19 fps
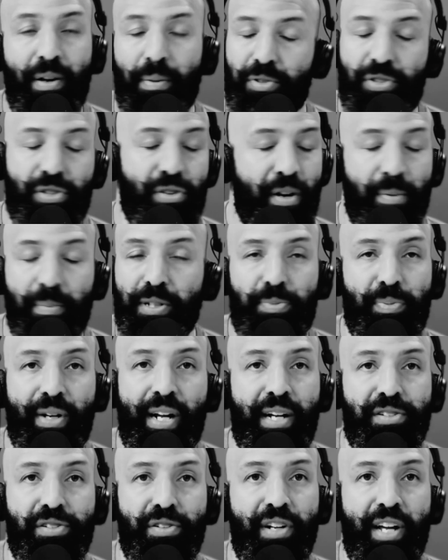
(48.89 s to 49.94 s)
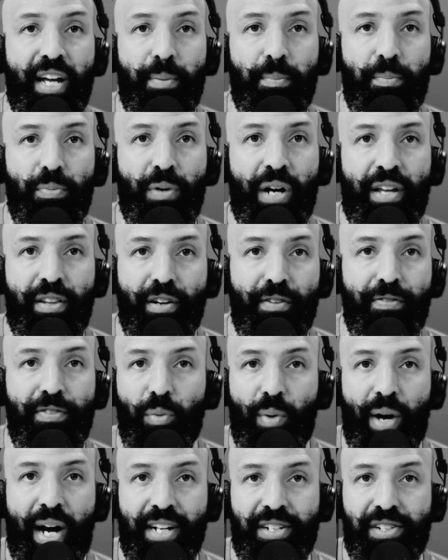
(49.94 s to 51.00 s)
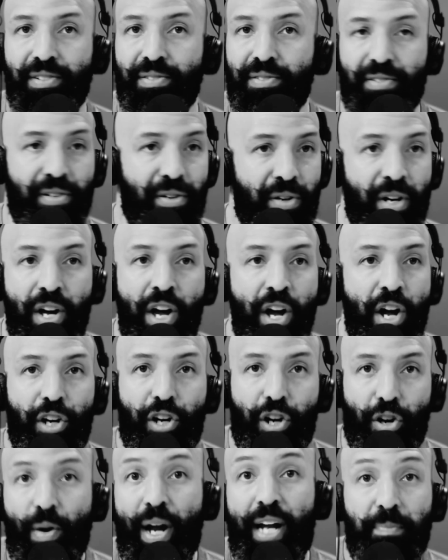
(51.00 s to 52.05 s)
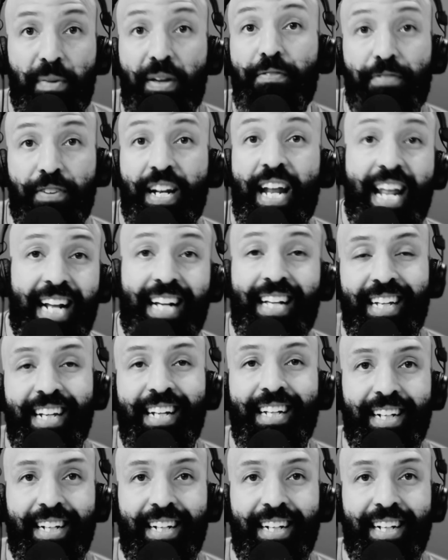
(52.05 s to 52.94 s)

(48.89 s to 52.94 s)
I'm sure I mispronounced your name, brother, if you're watching, so correct me phonetically in the